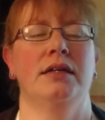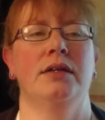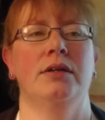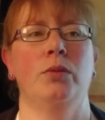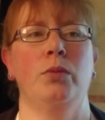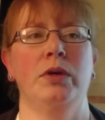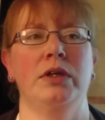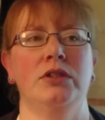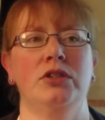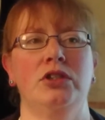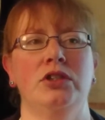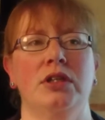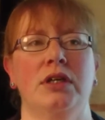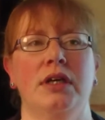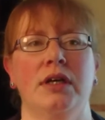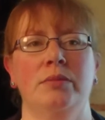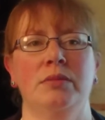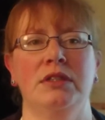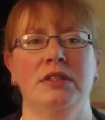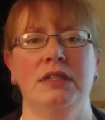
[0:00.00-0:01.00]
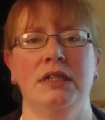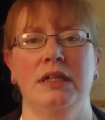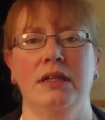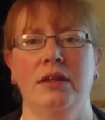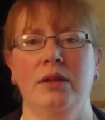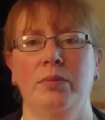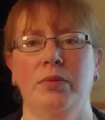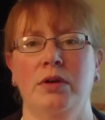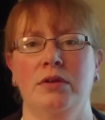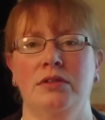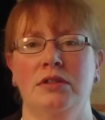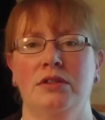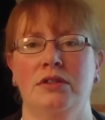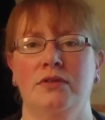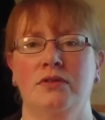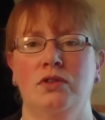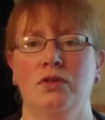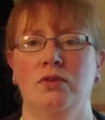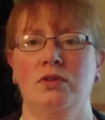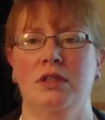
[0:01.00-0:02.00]
Which I'm still in the process of
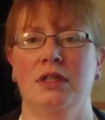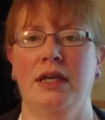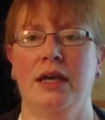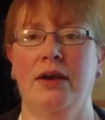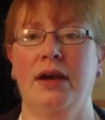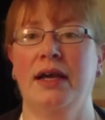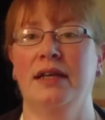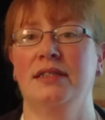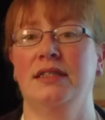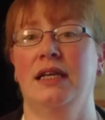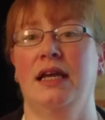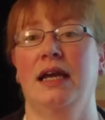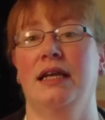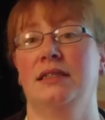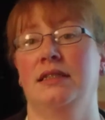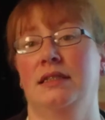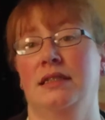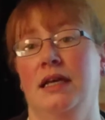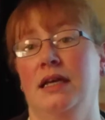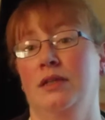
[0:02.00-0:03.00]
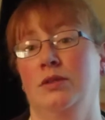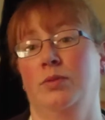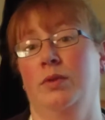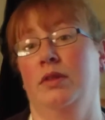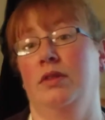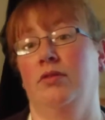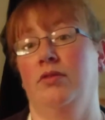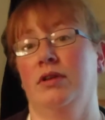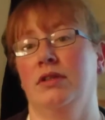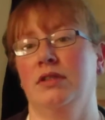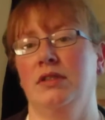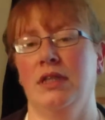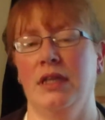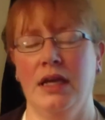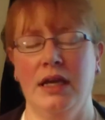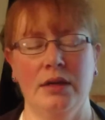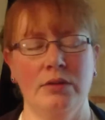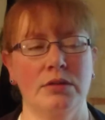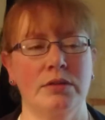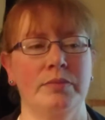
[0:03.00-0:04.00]
sorting out, as with the rest of
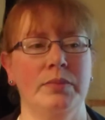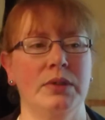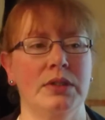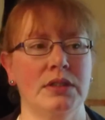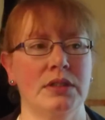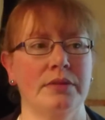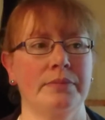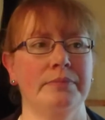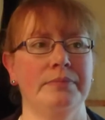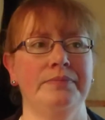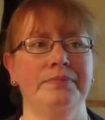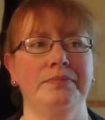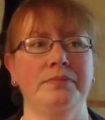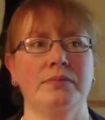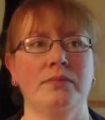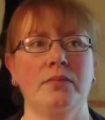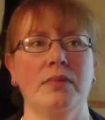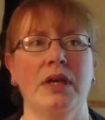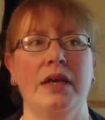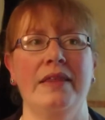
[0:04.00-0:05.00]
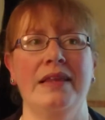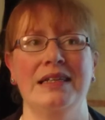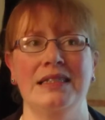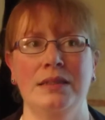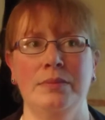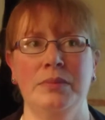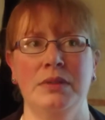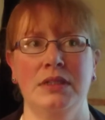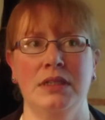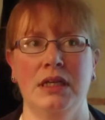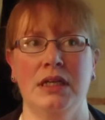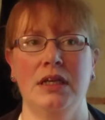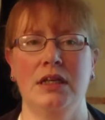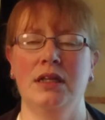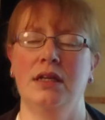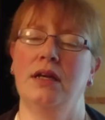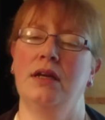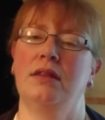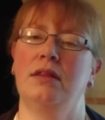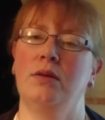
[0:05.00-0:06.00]
the house. But that in
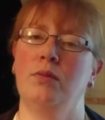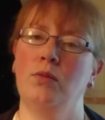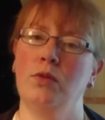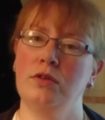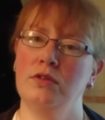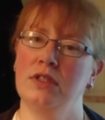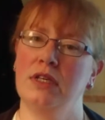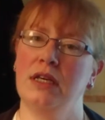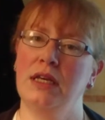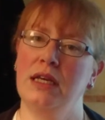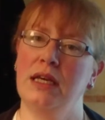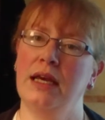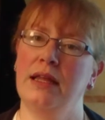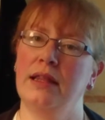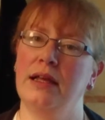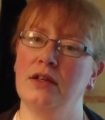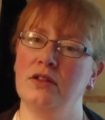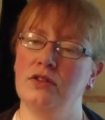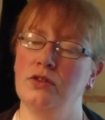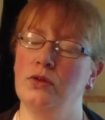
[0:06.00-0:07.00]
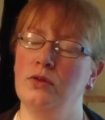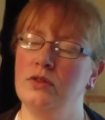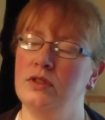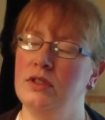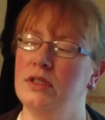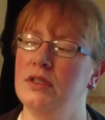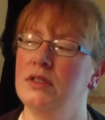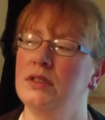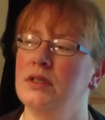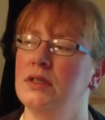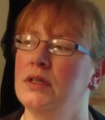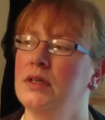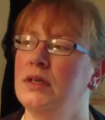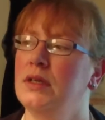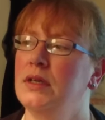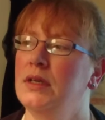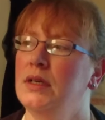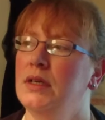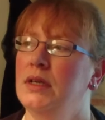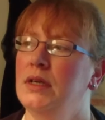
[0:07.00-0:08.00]
particular, I think once I can get that sorted,
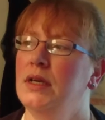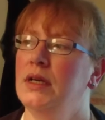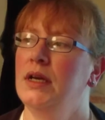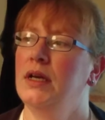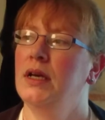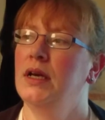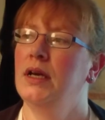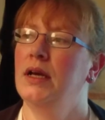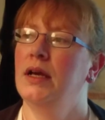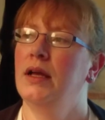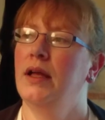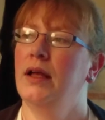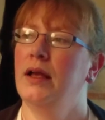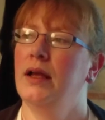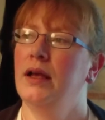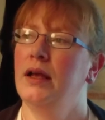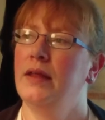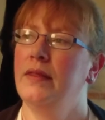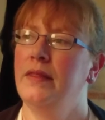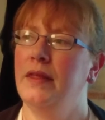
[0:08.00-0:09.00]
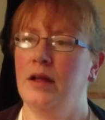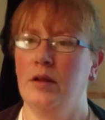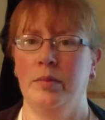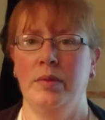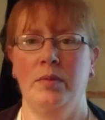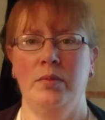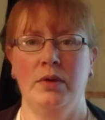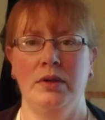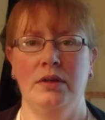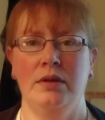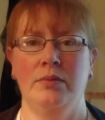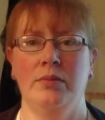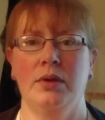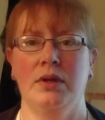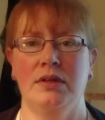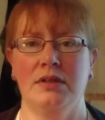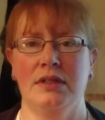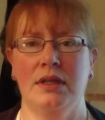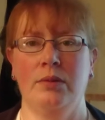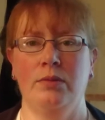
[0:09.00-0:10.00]
that'll be brilliant,
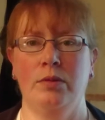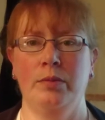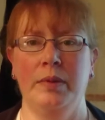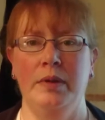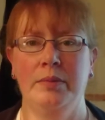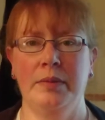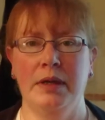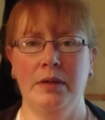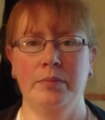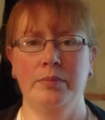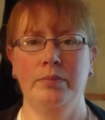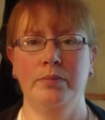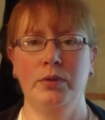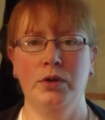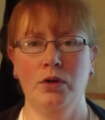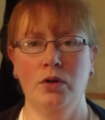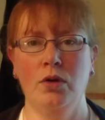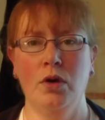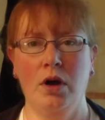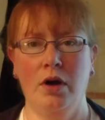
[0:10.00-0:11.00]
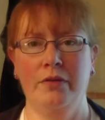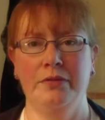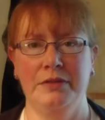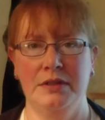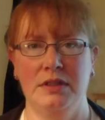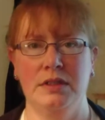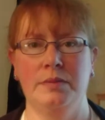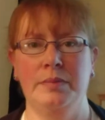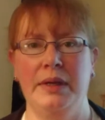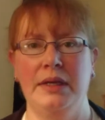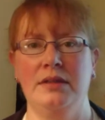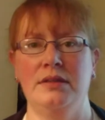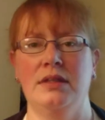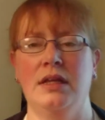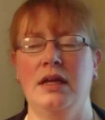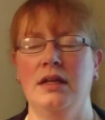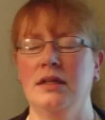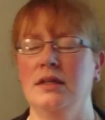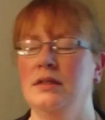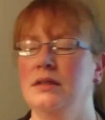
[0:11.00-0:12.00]
because that will be my pure office space
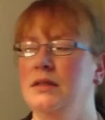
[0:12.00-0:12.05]
then.